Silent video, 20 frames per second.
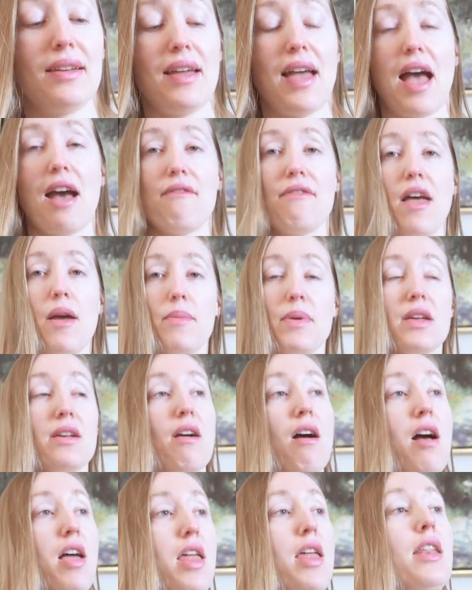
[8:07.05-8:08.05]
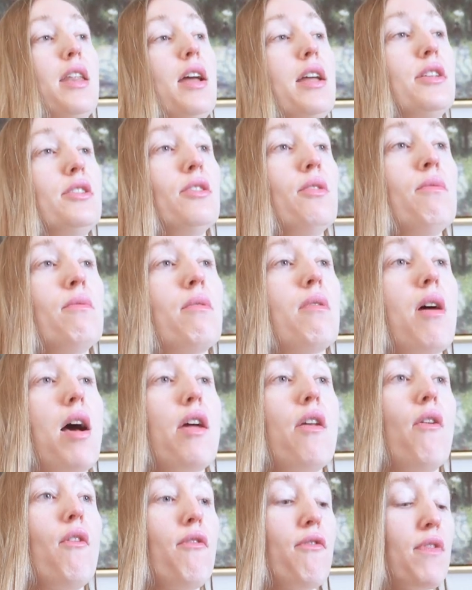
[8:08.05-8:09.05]
Have that be gone, and I
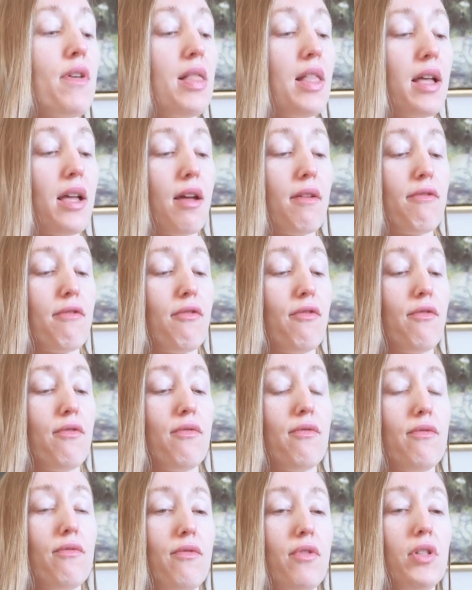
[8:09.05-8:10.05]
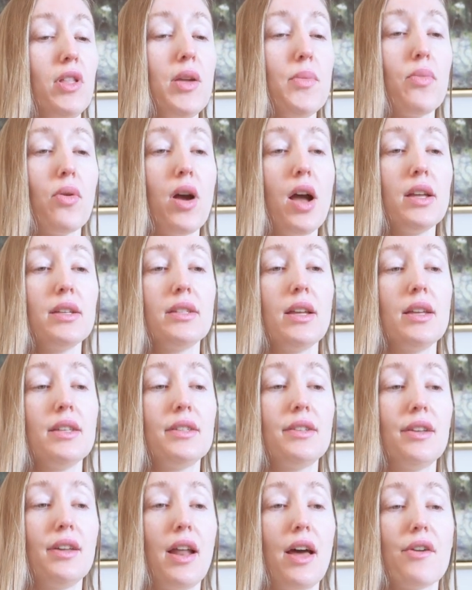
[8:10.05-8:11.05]
don't feel like I've fully
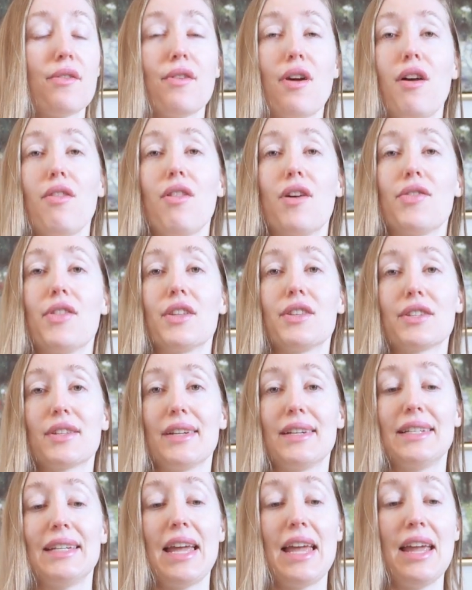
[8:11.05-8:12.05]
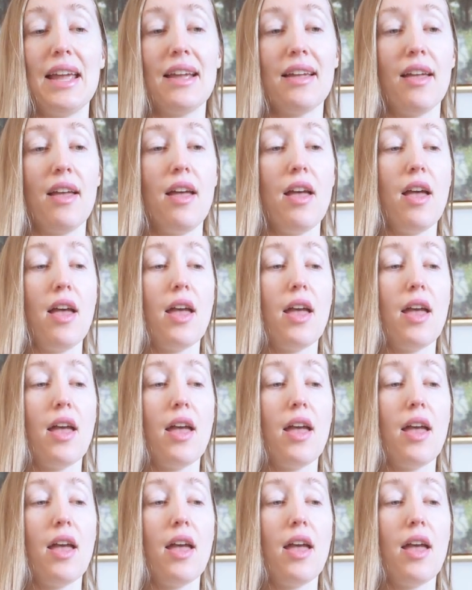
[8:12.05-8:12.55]
processed it. I don't know how long that's going to take.